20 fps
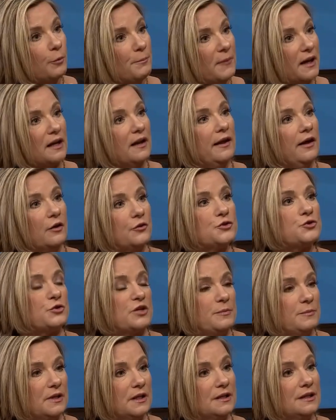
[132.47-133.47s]
mental health
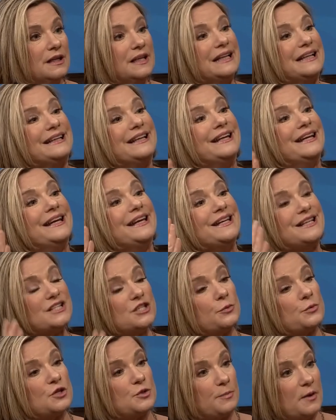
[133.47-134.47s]
treatment that is
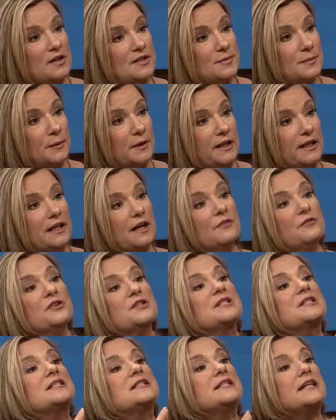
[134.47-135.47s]
the responsibility of the
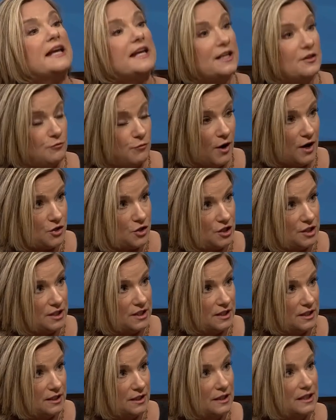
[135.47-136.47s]
state of
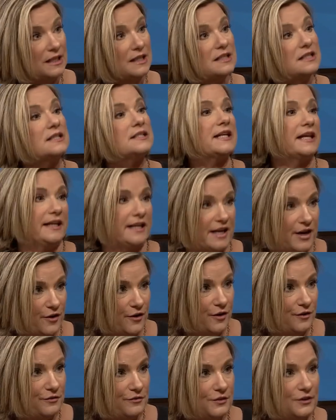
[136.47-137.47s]
Washington to take
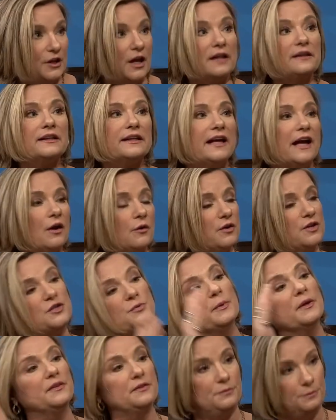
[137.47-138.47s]
care of, not the
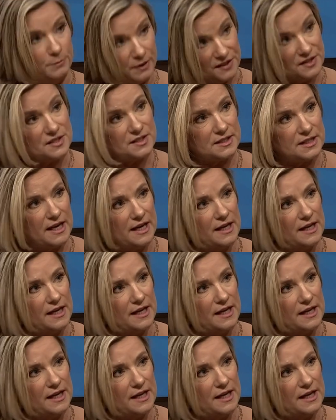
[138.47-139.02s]
counties, but but the, the state.